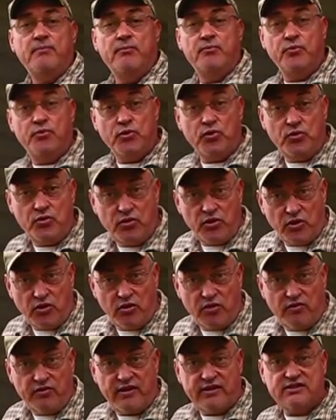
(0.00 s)

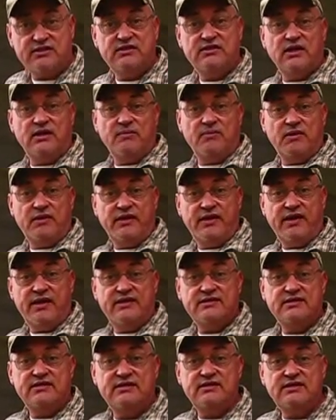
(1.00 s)
brooder that's doubling
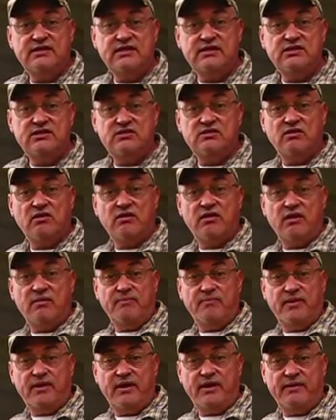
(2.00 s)
as a seed
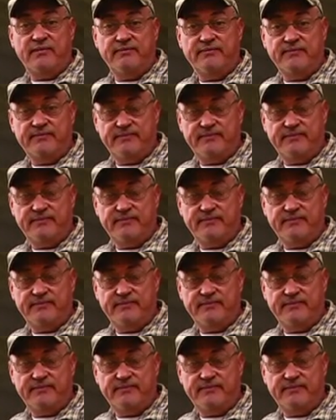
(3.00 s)
starting bed.